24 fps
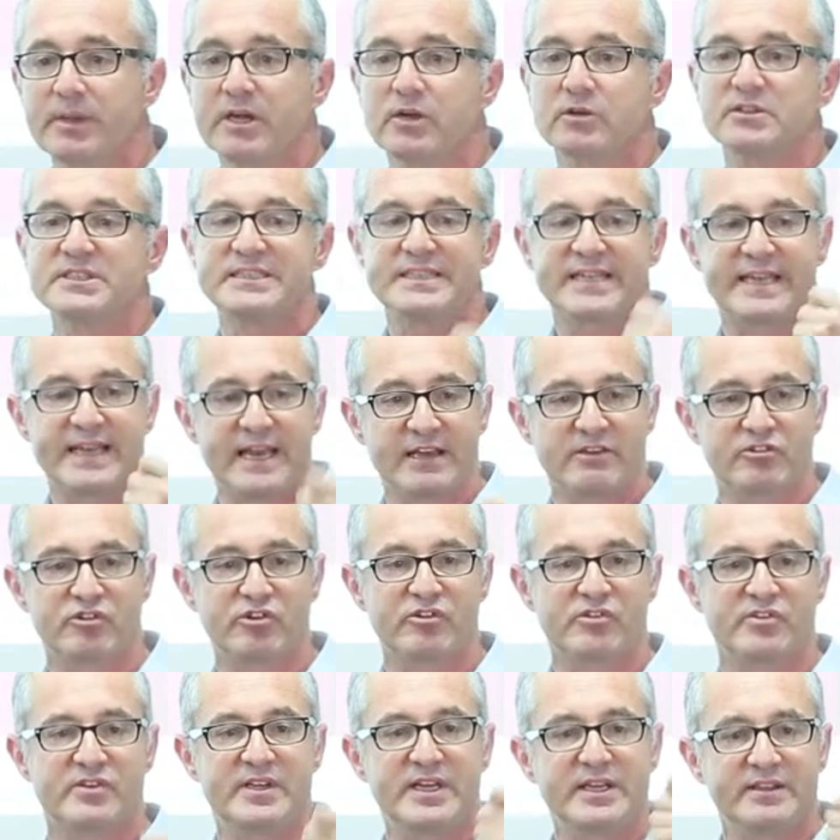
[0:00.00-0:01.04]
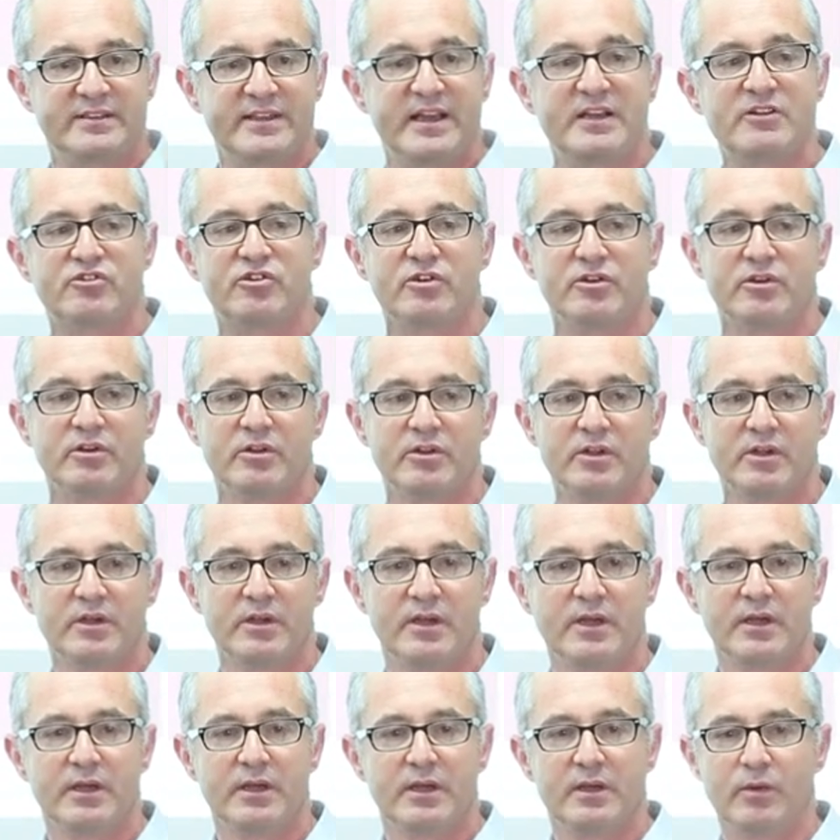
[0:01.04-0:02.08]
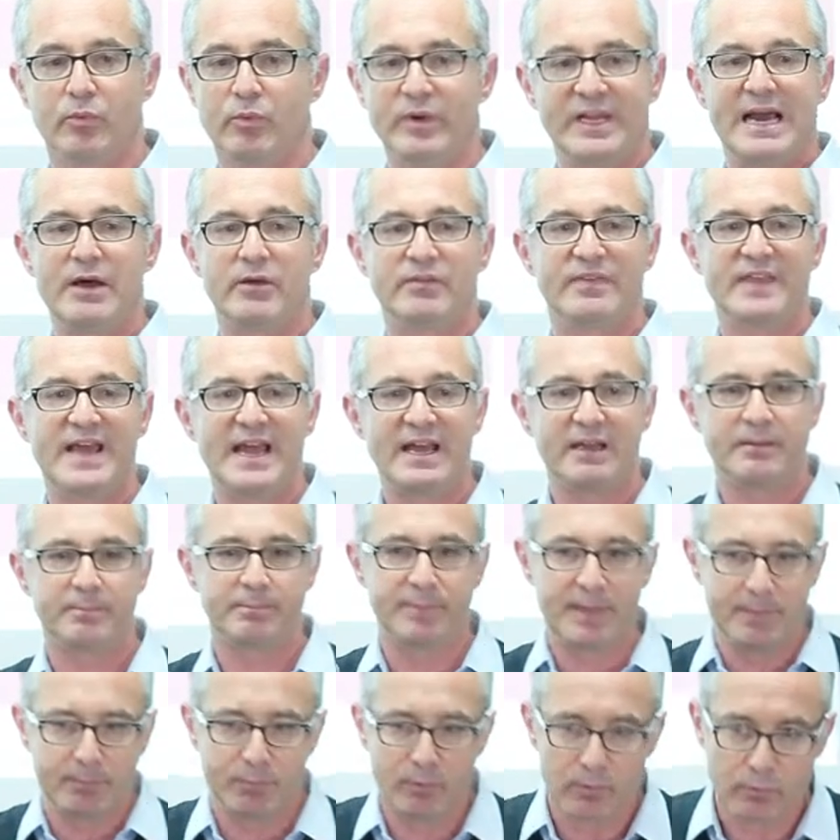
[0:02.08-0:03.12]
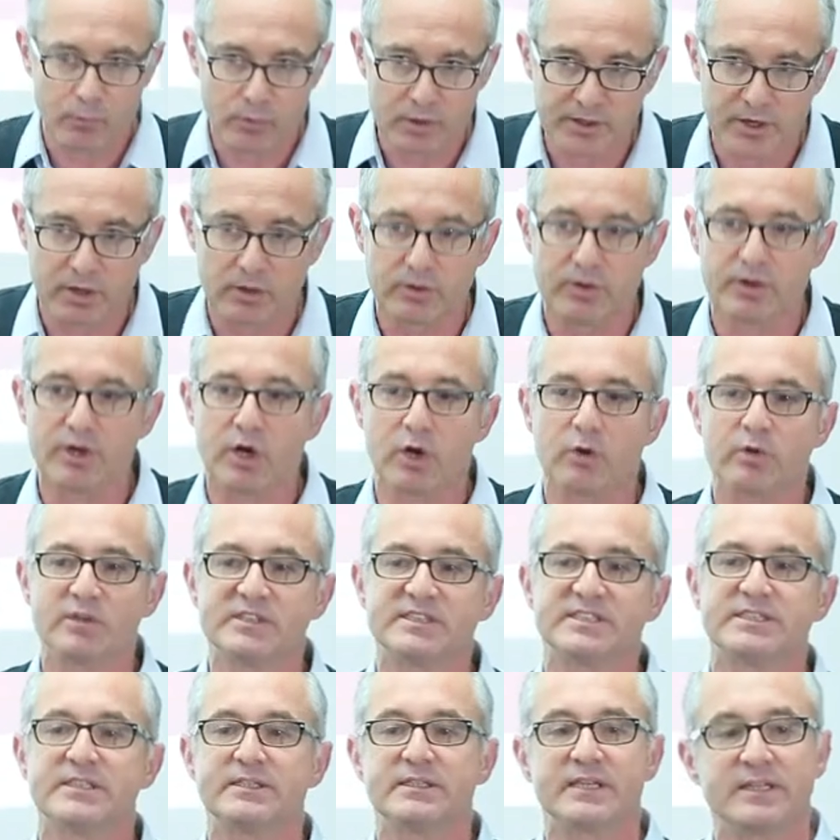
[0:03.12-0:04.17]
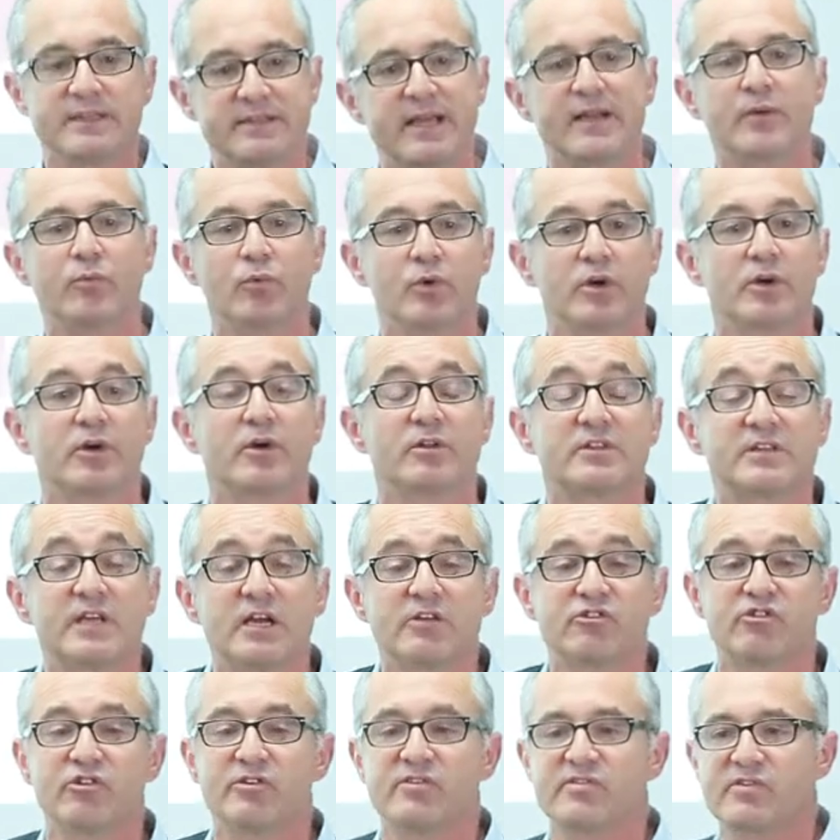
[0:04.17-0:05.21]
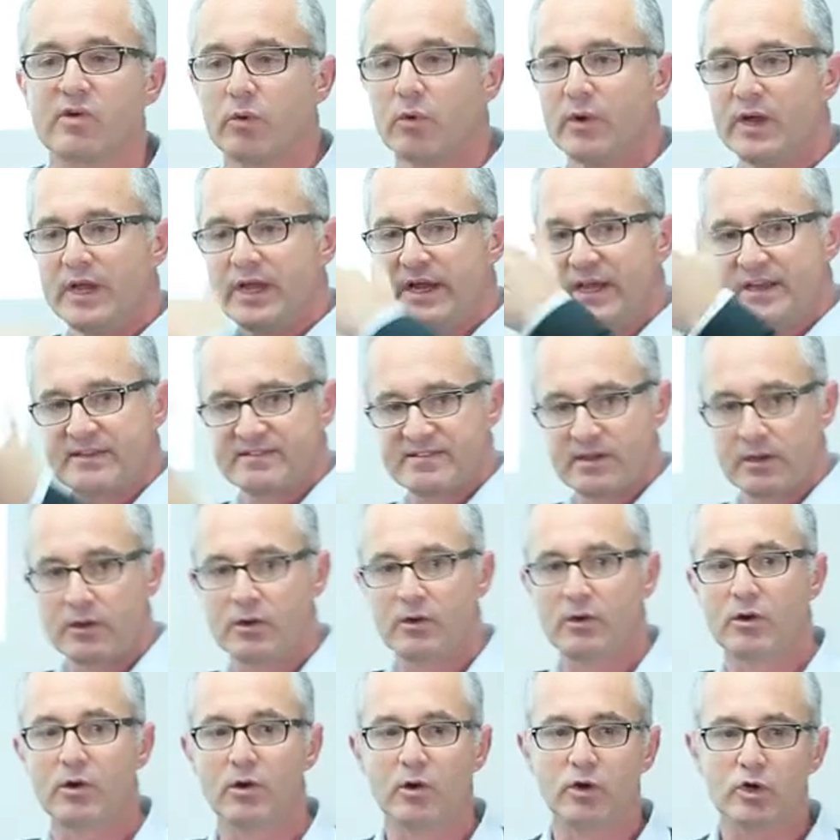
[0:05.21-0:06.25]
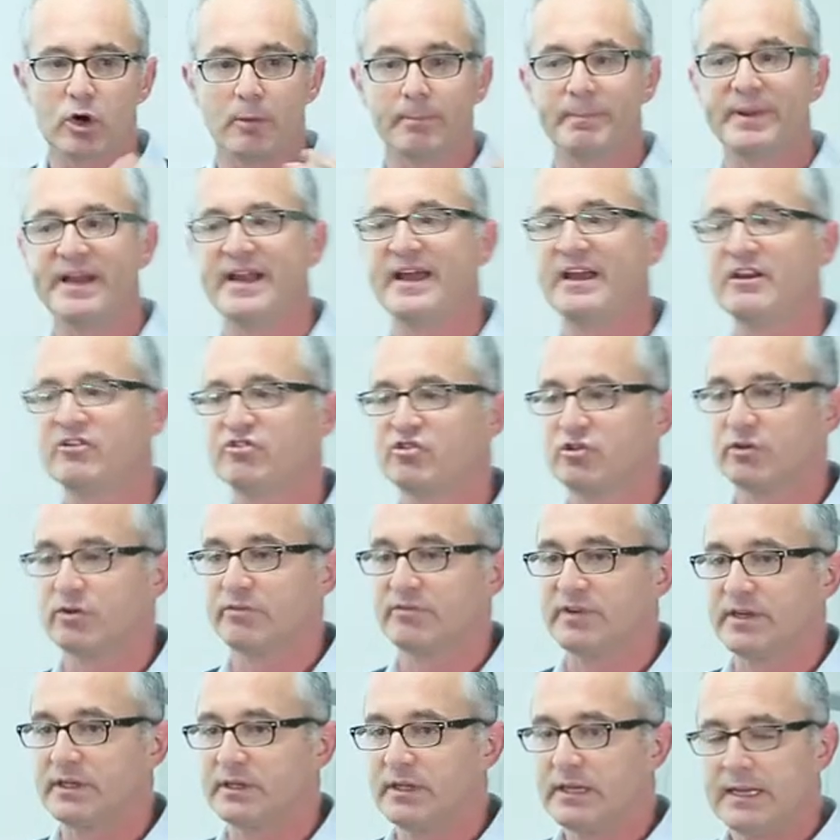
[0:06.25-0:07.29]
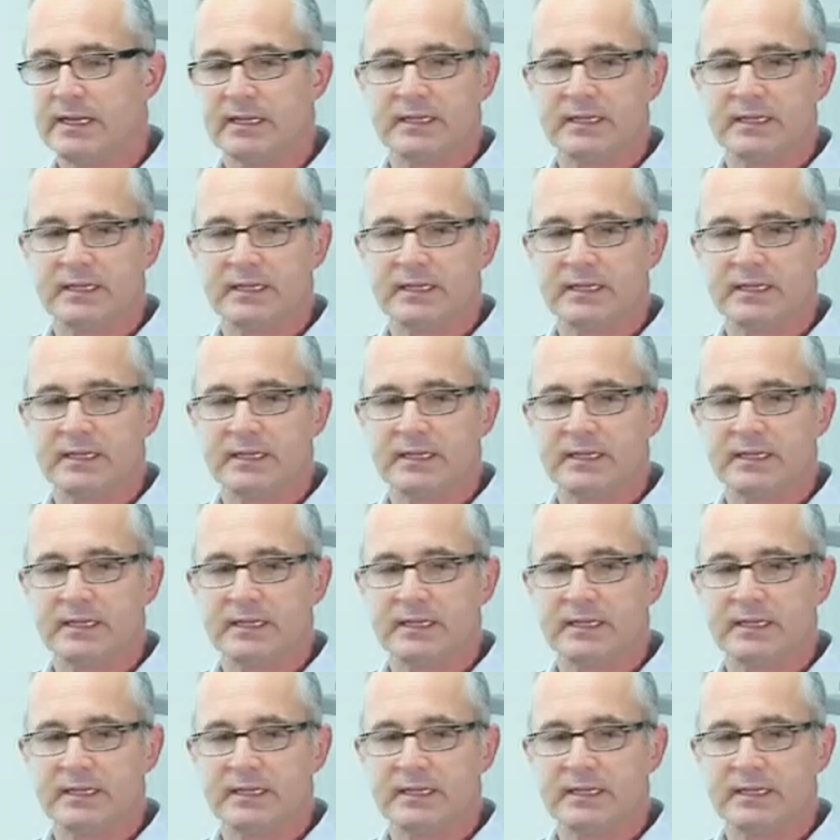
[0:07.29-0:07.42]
because it catches the attention. Without that, people will not notice it and then will not touch it. So it's an all combination of it.